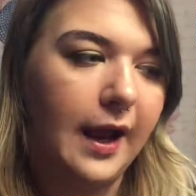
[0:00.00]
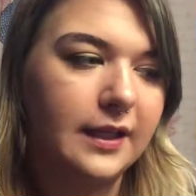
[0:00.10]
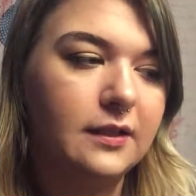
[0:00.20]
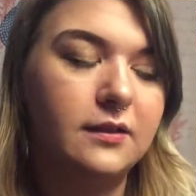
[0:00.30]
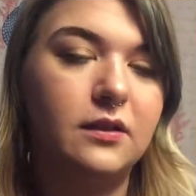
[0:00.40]
I
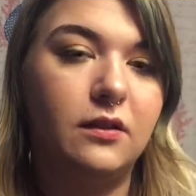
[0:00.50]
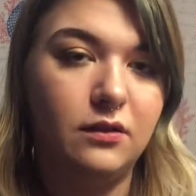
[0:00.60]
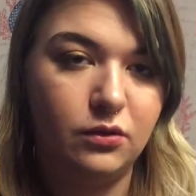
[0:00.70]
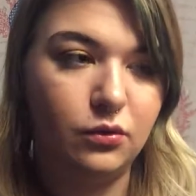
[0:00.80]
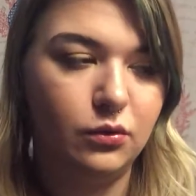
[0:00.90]
can still
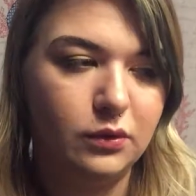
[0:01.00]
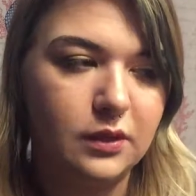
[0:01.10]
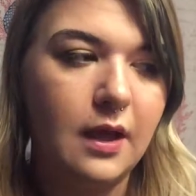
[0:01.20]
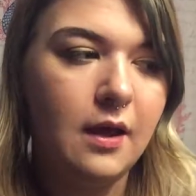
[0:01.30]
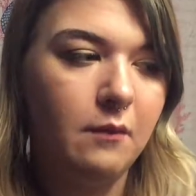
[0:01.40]

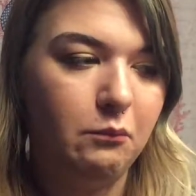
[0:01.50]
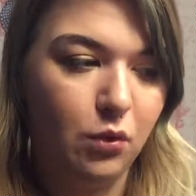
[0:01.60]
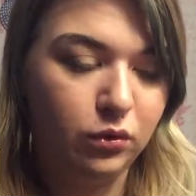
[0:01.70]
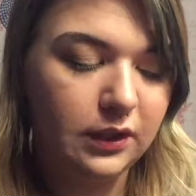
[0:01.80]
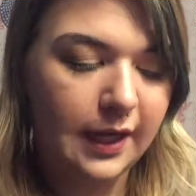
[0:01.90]
use
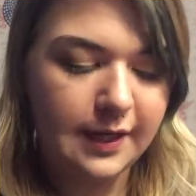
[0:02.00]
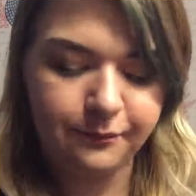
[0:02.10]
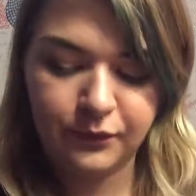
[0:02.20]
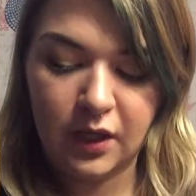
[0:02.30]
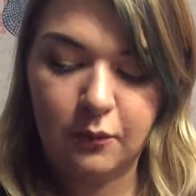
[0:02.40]
Moonlight.
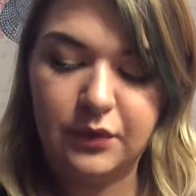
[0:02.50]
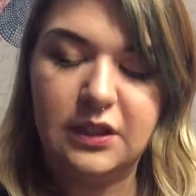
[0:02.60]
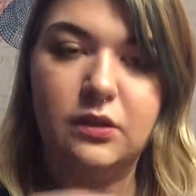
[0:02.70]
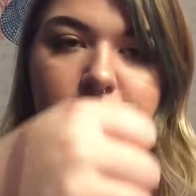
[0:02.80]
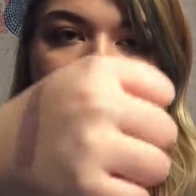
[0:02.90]
But
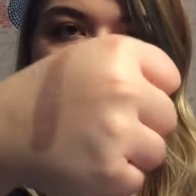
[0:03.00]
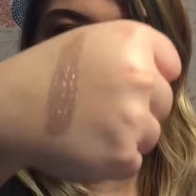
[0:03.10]
this one's a